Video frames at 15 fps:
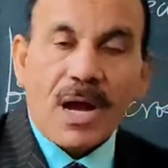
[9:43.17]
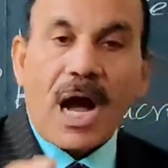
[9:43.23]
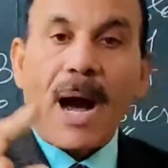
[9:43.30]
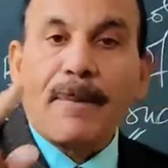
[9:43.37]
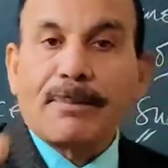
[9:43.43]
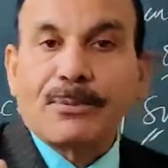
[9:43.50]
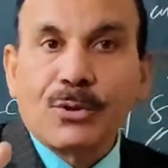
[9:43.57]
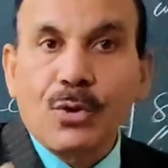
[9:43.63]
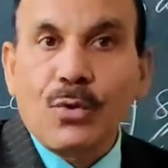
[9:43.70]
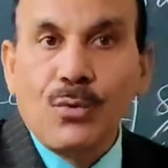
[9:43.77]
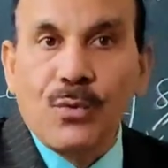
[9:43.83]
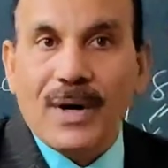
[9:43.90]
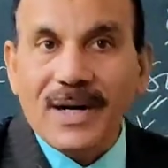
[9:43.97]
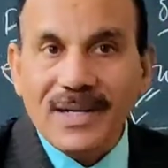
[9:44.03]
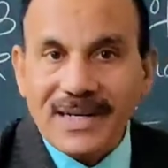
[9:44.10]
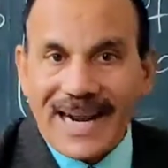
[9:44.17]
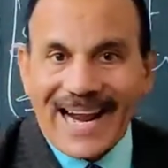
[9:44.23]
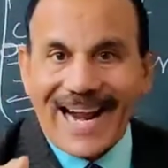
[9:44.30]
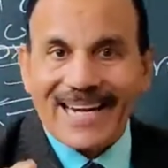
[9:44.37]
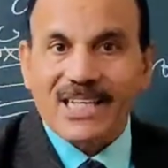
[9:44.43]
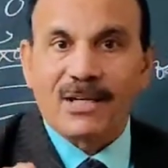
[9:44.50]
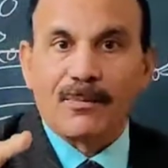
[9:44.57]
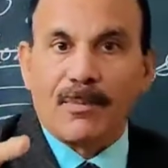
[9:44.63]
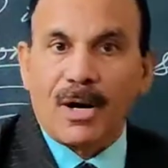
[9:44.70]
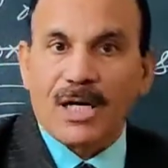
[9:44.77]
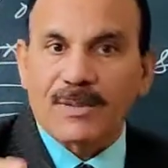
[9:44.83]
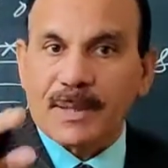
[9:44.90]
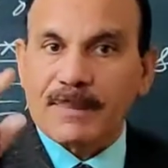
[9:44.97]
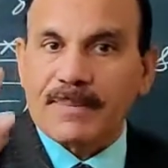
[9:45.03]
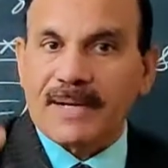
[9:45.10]
up to 1
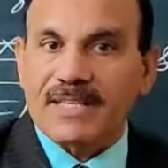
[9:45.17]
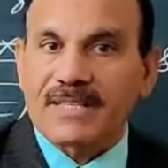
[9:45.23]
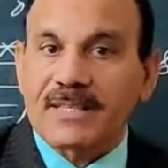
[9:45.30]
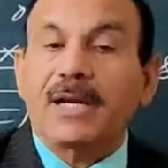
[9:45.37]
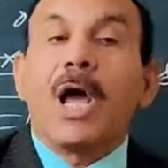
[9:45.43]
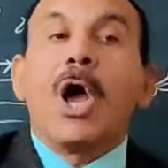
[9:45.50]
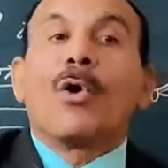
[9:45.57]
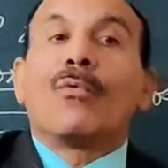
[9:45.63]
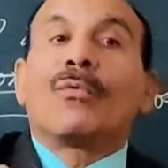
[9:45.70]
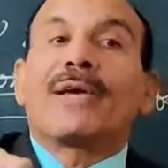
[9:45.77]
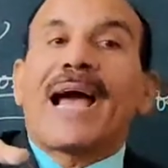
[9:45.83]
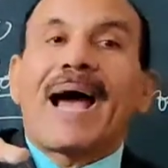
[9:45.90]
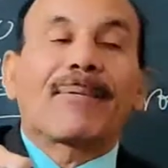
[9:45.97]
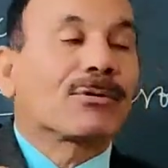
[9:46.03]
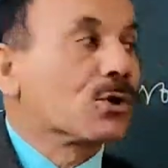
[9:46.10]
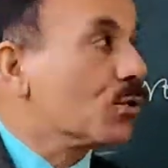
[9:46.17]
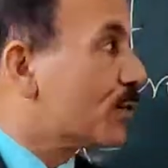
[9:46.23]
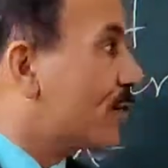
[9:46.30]
atmospheric pressure, we have to